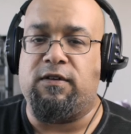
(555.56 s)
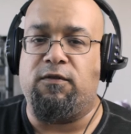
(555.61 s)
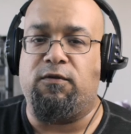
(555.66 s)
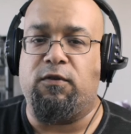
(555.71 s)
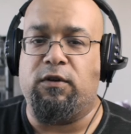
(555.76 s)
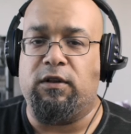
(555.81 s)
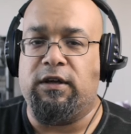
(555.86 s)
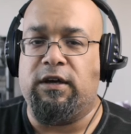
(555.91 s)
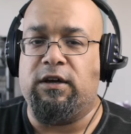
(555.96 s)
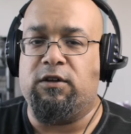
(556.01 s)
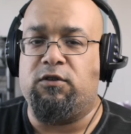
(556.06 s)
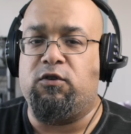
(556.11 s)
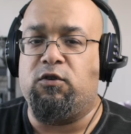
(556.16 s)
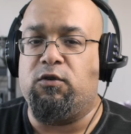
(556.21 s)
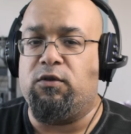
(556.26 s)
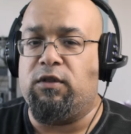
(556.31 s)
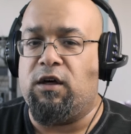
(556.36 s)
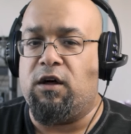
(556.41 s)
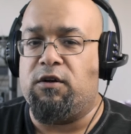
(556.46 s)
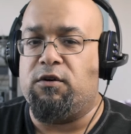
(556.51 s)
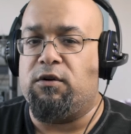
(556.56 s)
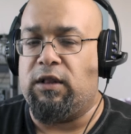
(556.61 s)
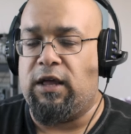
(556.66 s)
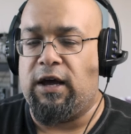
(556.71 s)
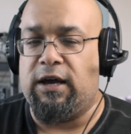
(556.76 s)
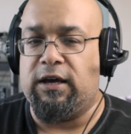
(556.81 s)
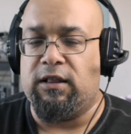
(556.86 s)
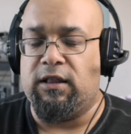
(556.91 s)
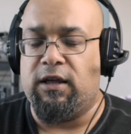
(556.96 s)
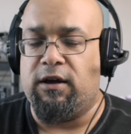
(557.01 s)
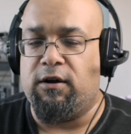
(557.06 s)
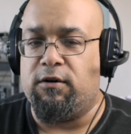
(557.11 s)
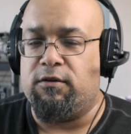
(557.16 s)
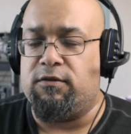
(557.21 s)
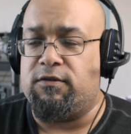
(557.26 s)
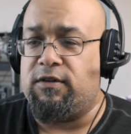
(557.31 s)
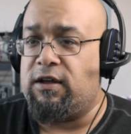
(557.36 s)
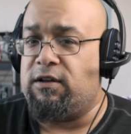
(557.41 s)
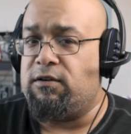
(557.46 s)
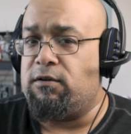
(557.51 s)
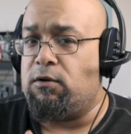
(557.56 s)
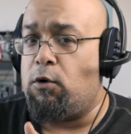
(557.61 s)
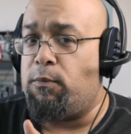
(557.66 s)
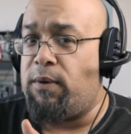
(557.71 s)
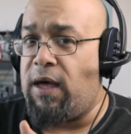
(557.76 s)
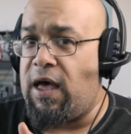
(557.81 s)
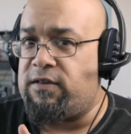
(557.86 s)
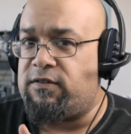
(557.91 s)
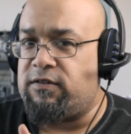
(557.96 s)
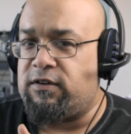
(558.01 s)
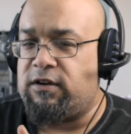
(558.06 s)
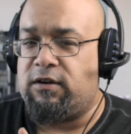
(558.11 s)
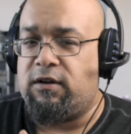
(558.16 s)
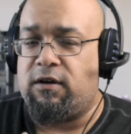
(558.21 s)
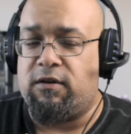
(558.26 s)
differently to the underlying layers than opacity